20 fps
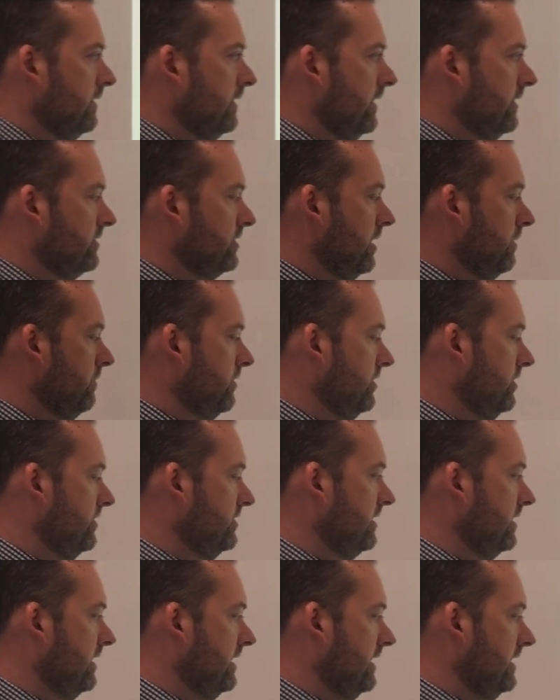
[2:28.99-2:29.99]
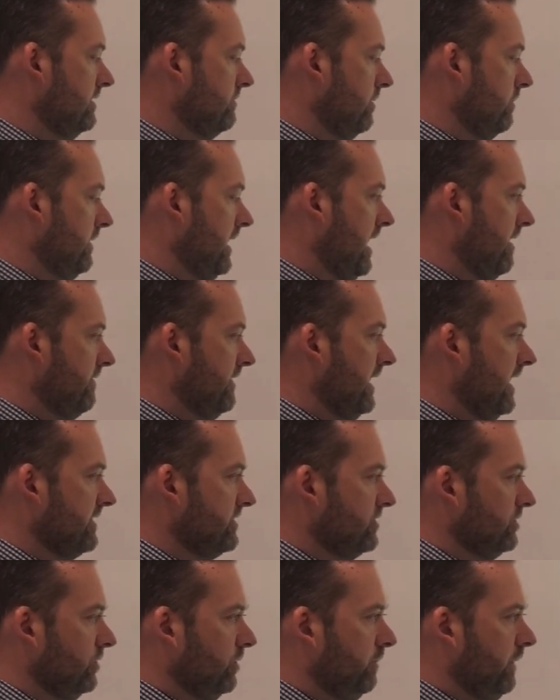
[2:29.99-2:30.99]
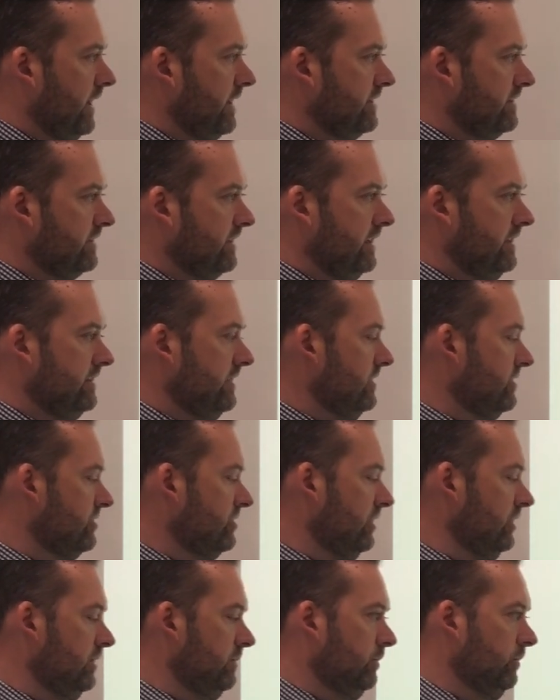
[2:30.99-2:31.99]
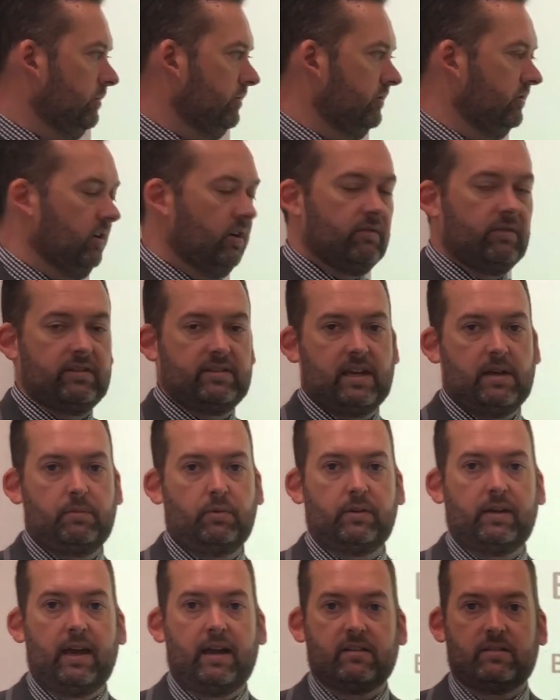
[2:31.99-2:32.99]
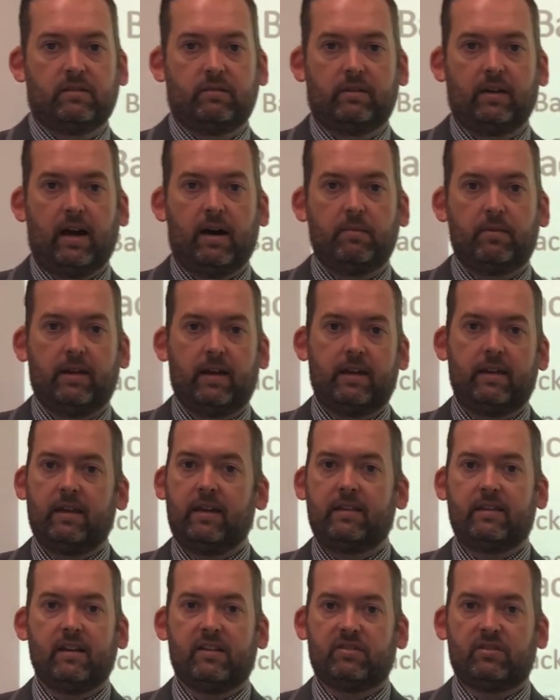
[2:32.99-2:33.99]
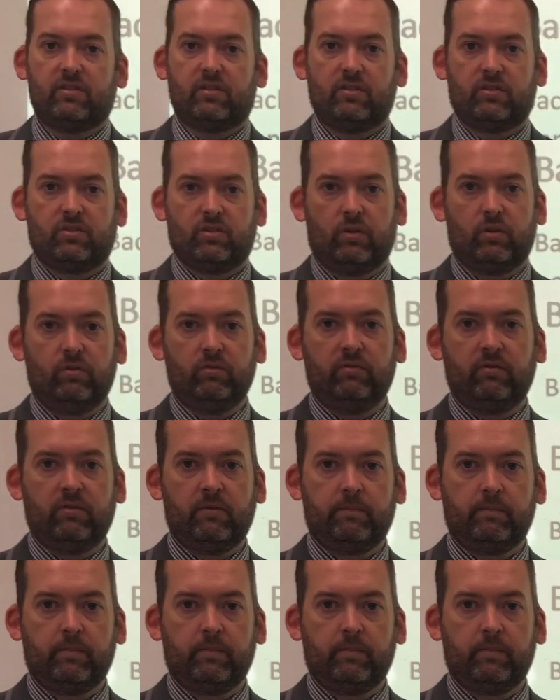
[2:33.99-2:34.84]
The other time we use it is when we have an acid or base is insoluble. So for example, calcium carbonate, it doesn't dissolve.